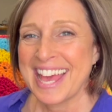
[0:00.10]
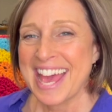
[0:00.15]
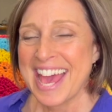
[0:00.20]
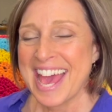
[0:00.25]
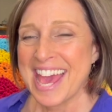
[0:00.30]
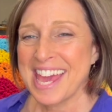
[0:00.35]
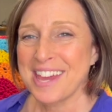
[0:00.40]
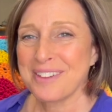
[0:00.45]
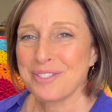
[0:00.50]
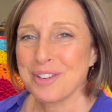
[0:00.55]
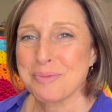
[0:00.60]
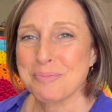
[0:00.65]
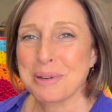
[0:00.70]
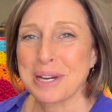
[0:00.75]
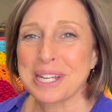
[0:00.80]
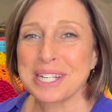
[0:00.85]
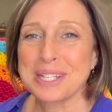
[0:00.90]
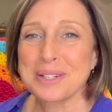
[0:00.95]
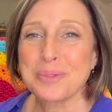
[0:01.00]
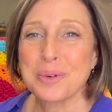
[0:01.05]
Hey
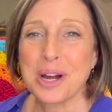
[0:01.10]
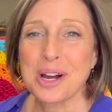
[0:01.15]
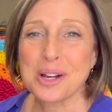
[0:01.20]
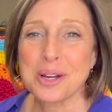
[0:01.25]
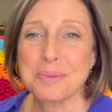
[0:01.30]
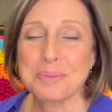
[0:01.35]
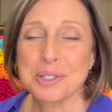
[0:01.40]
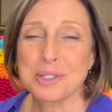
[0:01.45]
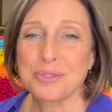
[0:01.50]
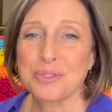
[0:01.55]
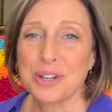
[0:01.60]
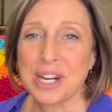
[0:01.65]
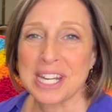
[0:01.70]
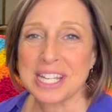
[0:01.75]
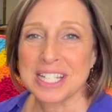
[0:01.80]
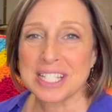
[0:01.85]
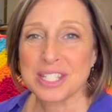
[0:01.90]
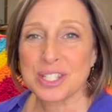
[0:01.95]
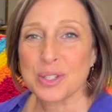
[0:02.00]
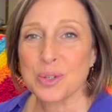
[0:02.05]
everybody, welcome to
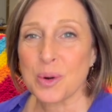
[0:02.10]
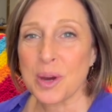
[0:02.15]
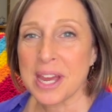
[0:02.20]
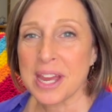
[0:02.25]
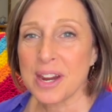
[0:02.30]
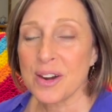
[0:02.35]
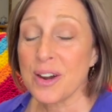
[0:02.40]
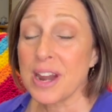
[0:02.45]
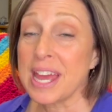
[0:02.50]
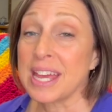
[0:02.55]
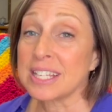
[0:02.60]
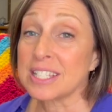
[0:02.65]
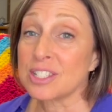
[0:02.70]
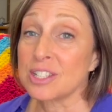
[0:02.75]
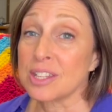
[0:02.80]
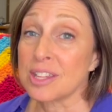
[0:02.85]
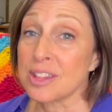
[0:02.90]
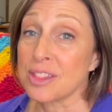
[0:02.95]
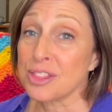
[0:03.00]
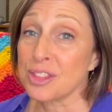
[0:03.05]
Frannie Square and
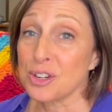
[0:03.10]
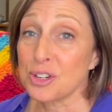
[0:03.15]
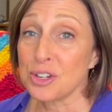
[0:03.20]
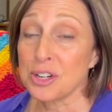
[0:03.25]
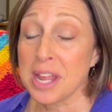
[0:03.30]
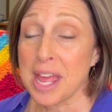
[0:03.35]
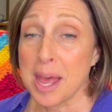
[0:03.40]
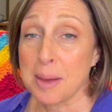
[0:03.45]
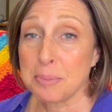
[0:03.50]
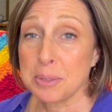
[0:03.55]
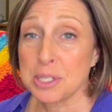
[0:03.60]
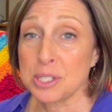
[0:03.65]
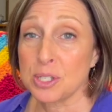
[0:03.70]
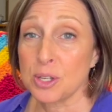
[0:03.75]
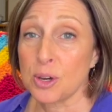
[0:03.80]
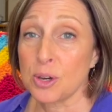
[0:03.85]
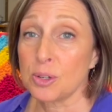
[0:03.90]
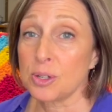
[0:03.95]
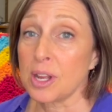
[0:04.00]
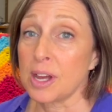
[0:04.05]
to the third
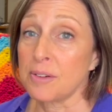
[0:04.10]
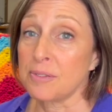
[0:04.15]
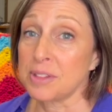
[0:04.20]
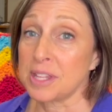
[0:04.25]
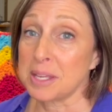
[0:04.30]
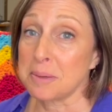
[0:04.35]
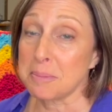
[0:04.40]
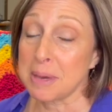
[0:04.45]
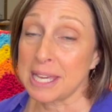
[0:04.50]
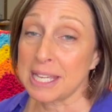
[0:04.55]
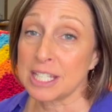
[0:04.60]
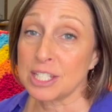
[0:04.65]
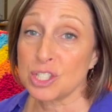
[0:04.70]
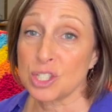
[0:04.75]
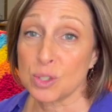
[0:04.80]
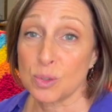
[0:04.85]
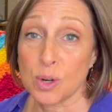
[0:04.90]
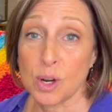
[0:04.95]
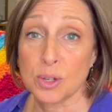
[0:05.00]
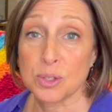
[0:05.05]
episode of the Make It
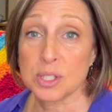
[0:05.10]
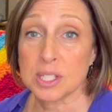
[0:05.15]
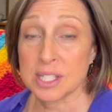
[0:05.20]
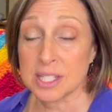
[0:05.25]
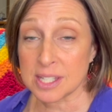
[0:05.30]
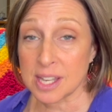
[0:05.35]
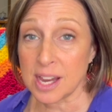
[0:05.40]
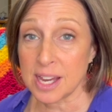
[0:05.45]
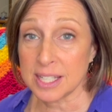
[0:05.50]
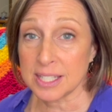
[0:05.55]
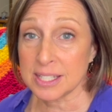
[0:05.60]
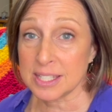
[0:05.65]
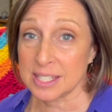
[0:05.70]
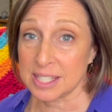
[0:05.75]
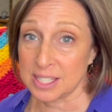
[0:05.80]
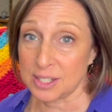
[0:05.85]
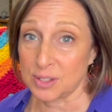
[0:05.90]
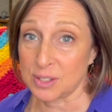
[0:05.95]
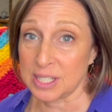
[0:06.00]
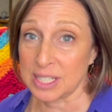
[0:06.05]
Your Own Design
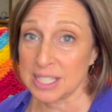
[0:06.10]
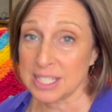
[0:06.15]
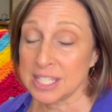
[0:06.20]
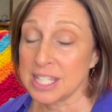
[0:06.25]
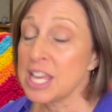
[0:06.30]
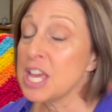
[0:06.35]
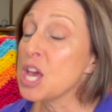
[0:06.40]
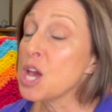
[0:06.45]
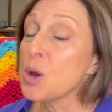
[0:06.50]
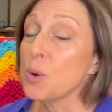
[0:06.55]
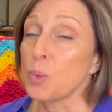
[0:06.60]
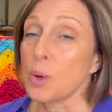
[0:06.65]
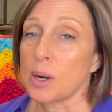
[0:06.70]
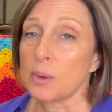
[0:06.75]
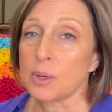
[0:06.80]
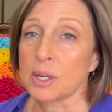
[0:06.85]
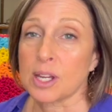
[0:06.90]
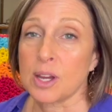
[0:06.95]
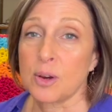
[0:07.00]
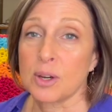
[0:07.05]
series, where
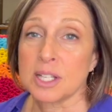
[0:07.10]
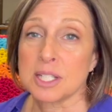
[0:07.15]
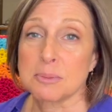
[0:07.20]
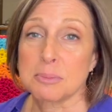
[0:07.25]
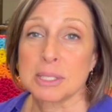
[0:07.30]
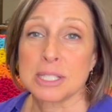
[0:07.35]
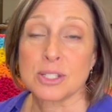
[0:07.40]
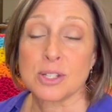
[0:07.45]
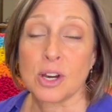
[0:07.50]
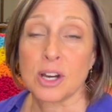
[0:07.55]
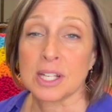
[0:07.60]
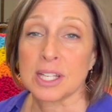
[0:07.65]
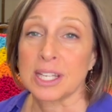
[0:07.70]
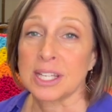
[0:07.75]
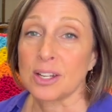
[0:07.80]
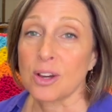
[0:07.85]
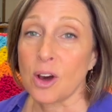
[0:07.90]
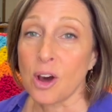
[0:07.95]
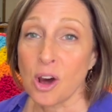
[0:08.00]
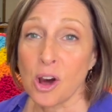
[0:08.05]
we're going to be
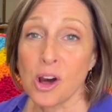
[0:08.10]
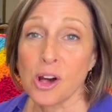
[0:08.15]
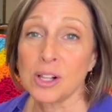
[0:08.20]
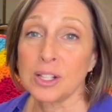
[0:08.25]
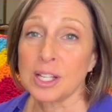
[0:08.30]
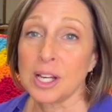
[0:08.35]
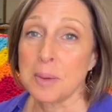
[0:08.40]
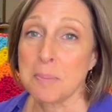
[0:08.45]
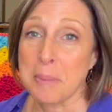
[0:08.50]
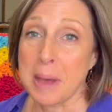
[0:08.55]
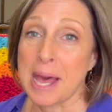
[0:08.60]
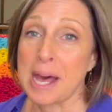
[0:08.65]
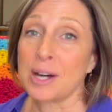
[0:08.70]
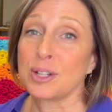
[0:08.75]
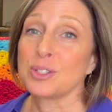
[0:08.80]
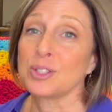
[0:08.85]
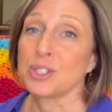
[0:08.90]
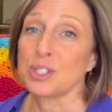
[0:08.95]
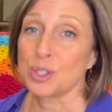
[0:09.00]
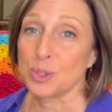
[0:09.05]
talking all
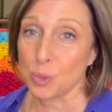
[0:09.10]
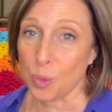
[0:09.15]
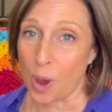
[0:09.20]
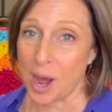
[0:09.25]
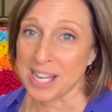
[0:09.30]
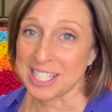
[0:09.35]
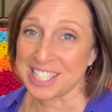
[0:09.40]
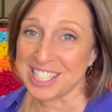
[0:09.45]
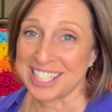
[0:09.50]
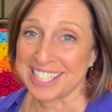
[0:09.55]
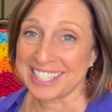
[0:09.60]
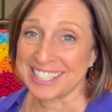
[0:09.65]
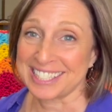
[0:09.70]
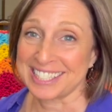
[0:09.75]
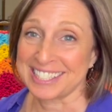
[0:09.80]
about swatching.